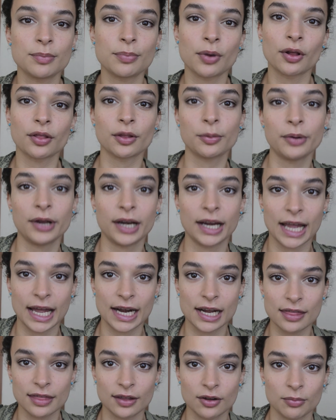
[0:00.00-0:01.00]
bother putting
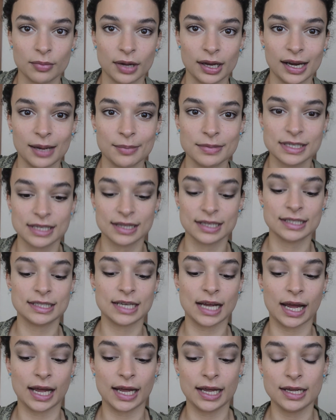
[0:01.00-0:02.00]
anything on my lips in the
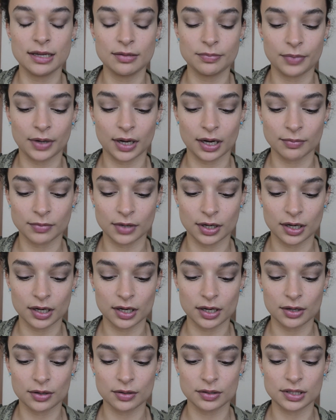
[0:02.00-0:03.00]
day, but I'm going to
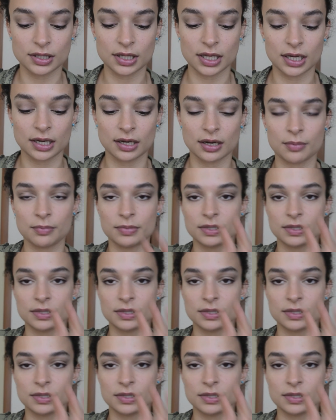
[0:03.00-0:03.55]
use the No.